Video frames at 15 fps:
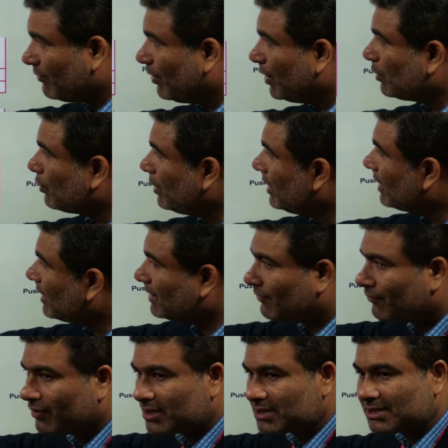want to enter the
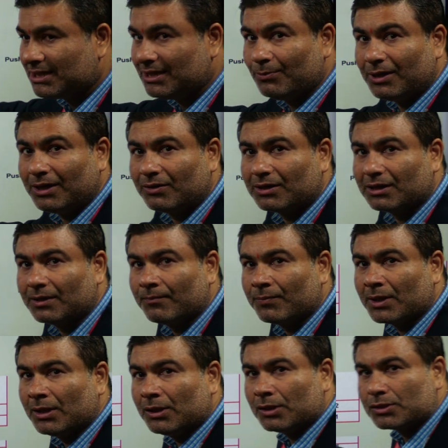first element,
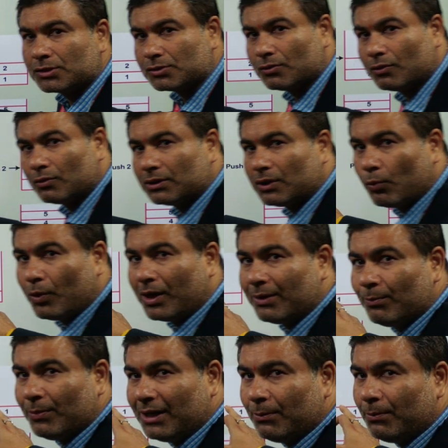so the
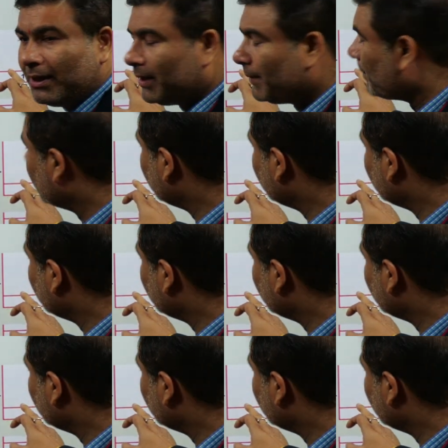one will be,